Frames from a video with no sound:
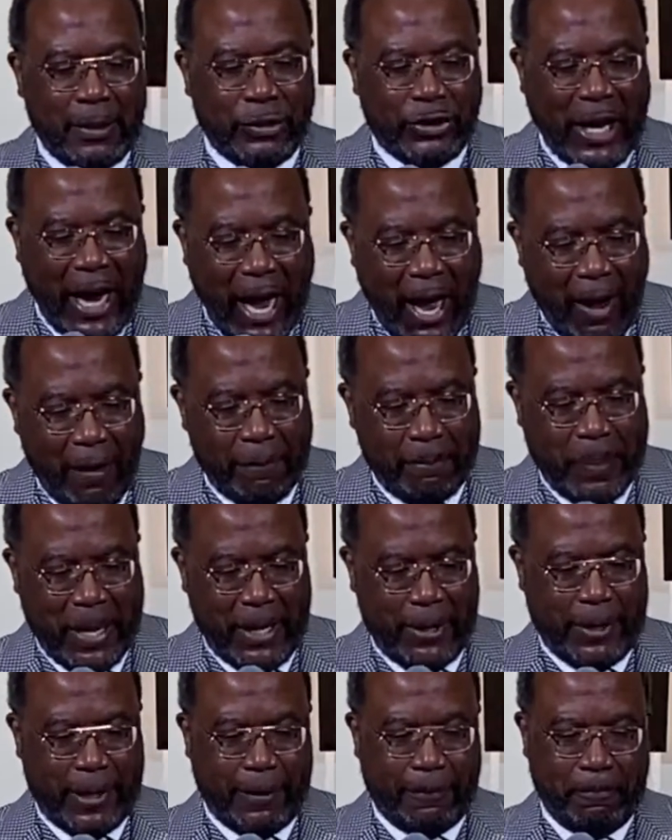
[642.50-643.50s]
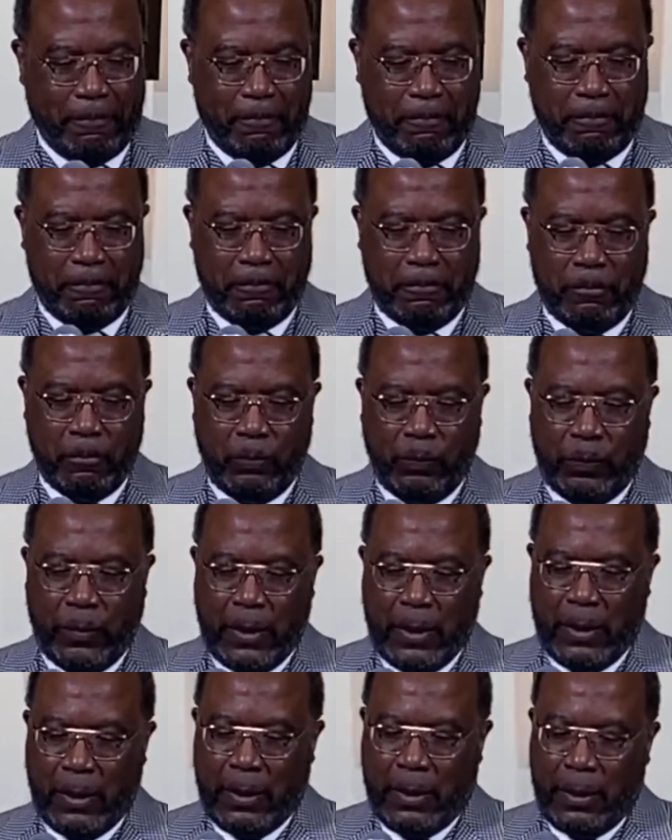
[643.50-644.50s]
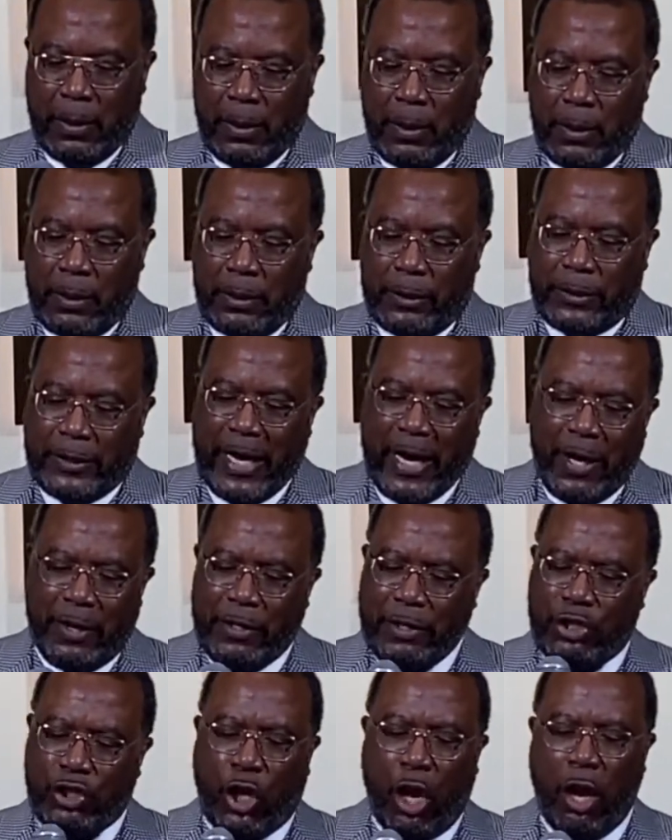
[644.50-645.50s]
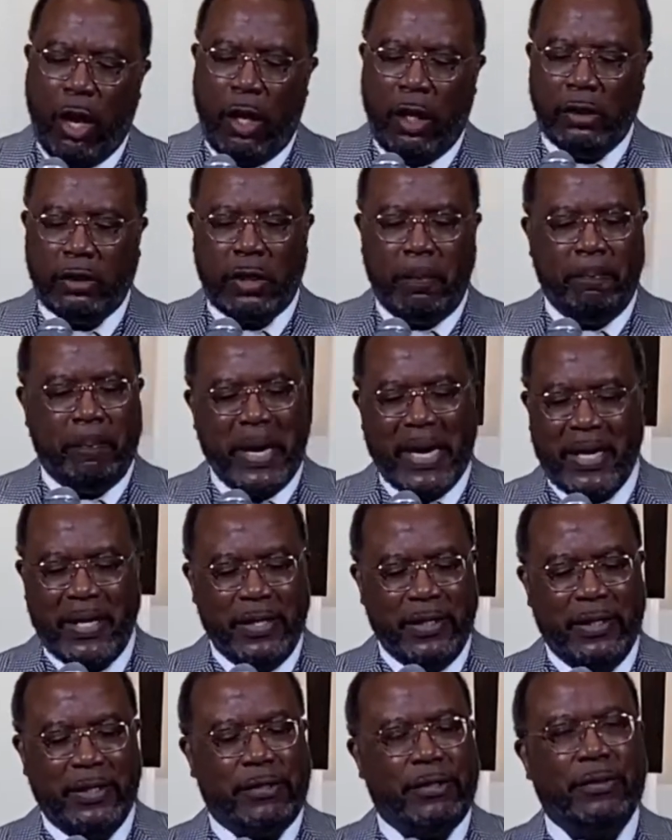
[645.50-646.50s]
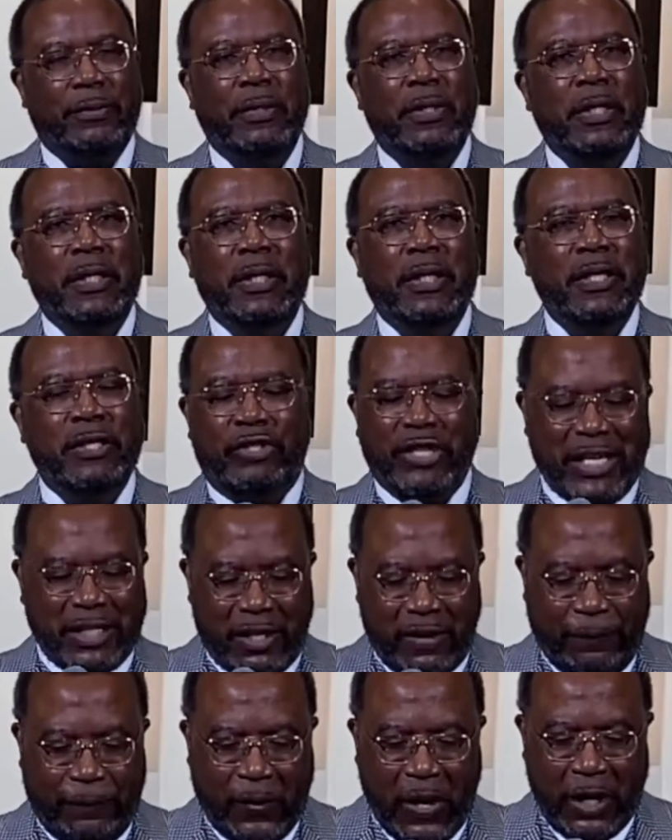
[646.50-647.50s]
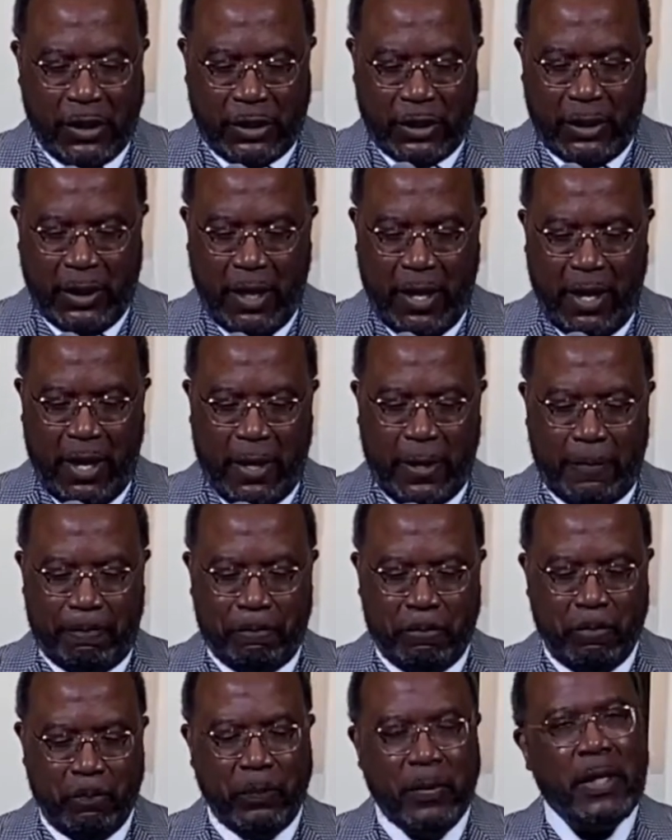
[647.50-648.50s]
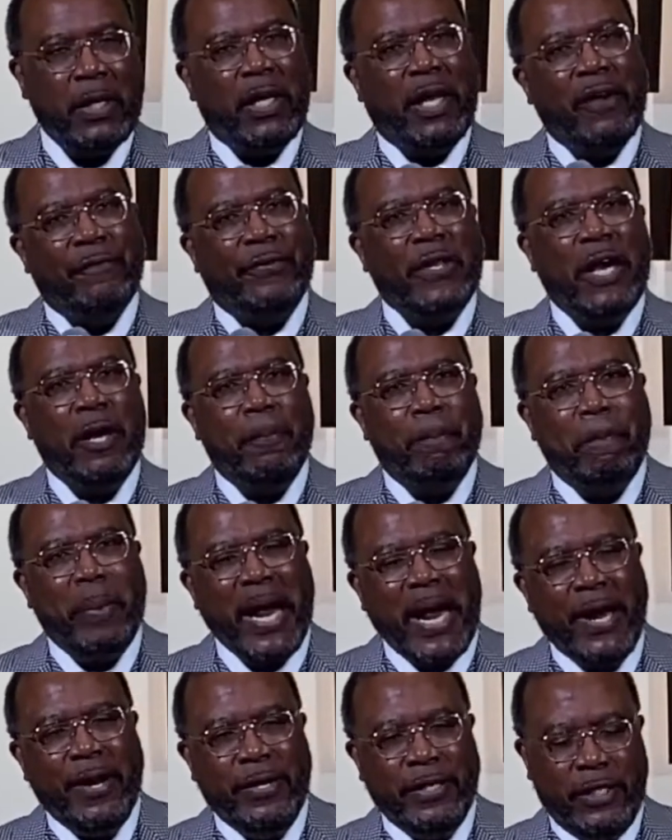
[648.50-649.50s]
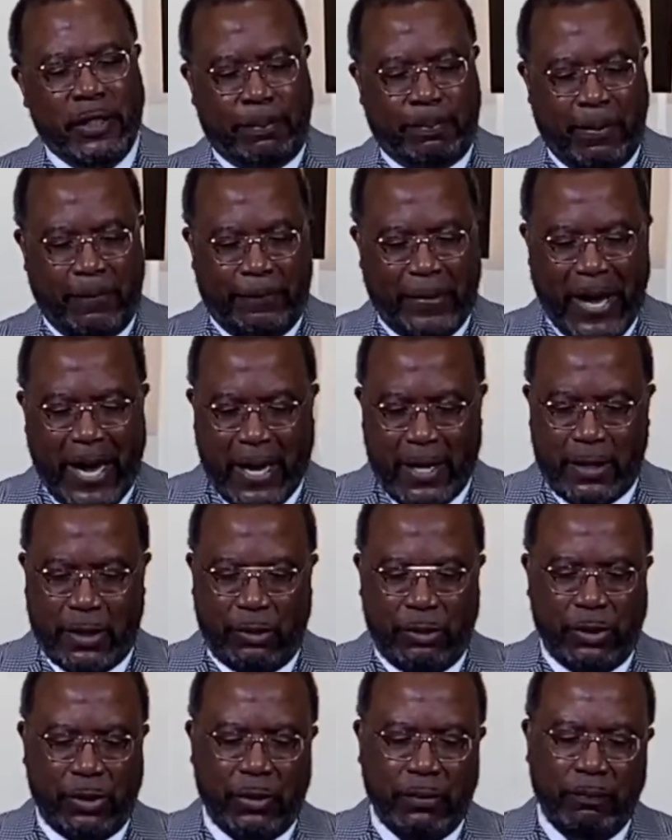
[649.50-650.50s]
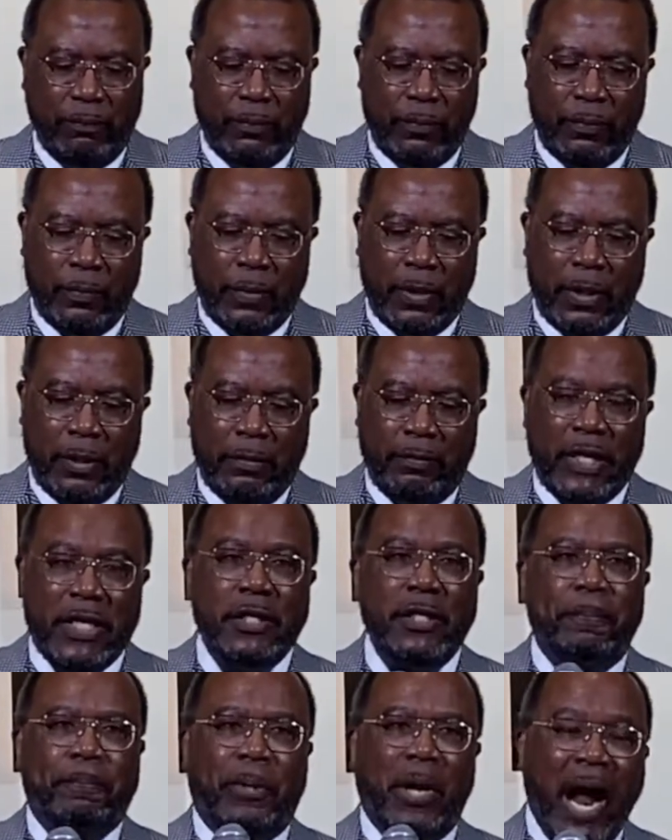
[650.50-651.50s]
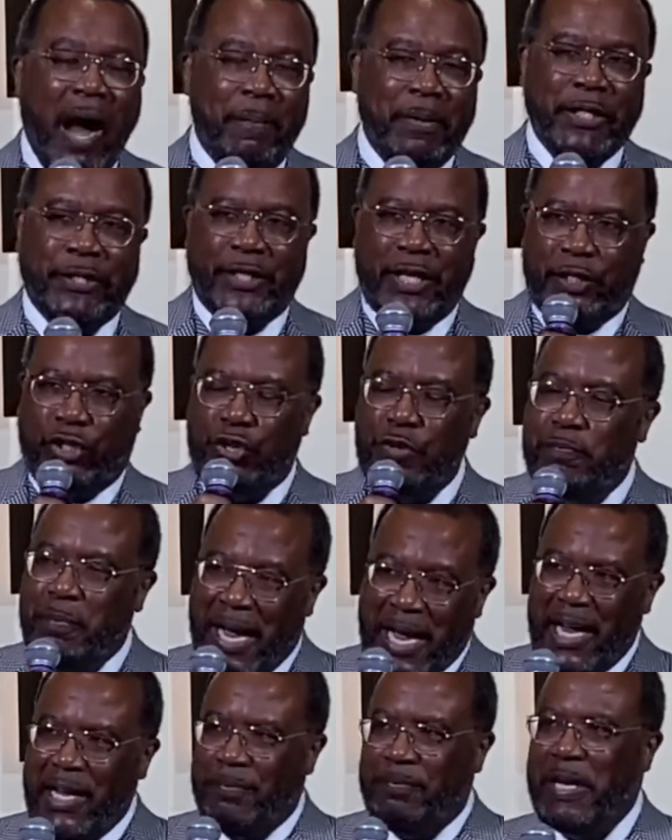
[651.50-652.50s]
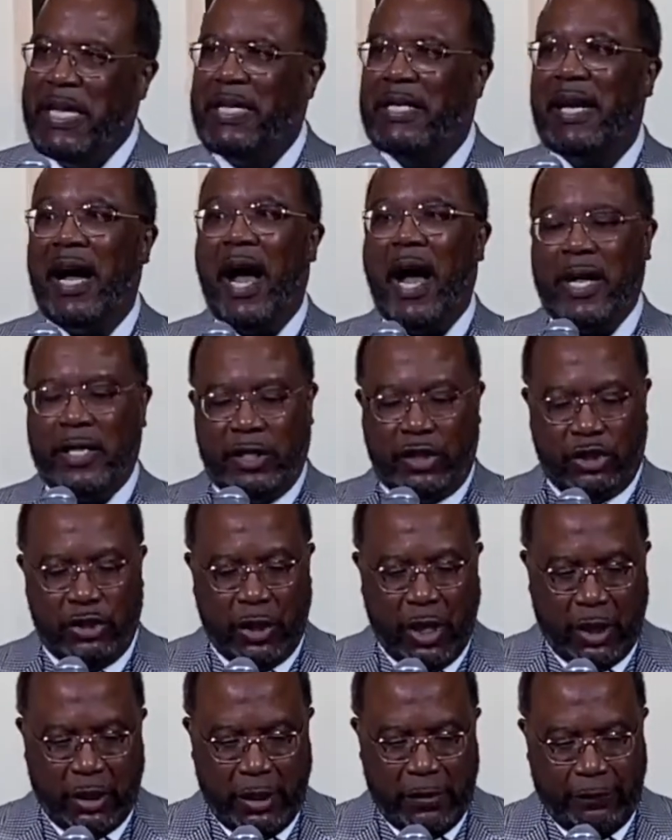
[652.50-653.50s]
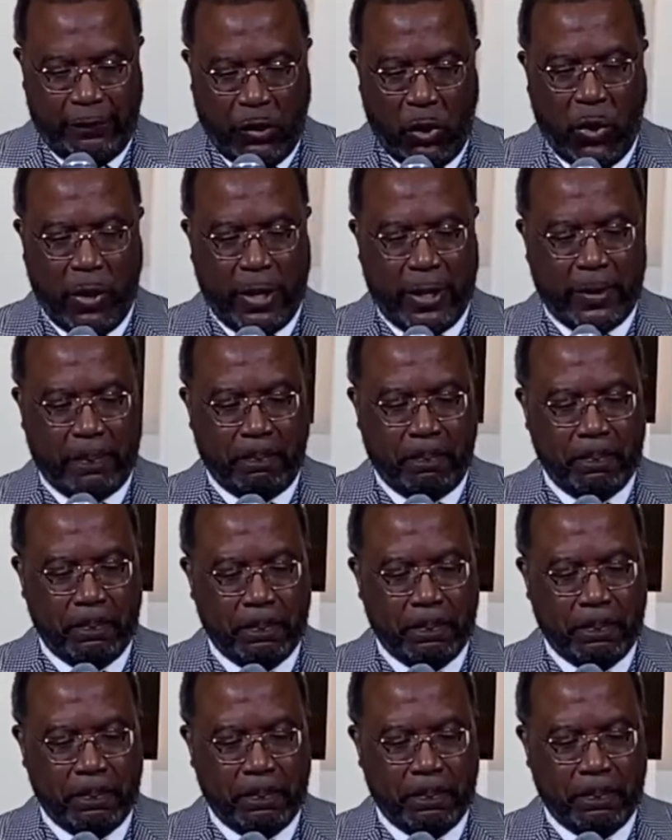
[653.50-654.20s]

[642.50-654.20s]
childbearing. Sarah's call to barrenness is just a false alarm. Uh -huh. If their barrenness prevails, then the promise that you made me, God, is null and void.